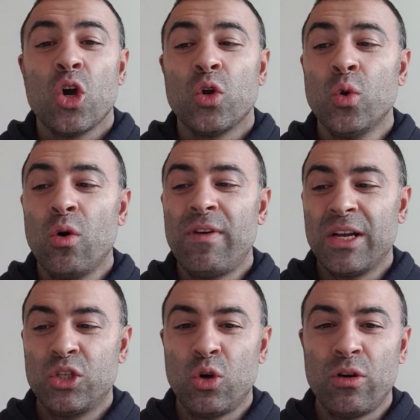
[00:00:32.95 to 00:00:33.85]
Novak
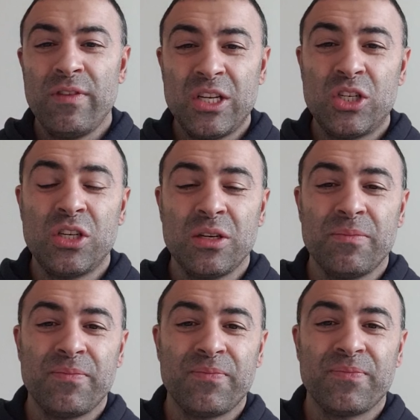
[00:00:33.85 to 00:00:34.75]
Djokovic
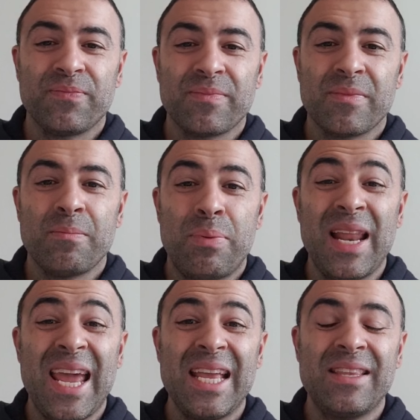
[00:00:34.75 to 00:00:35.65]

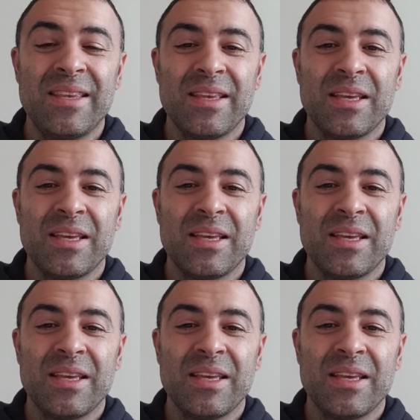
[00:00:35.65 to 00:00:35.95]
played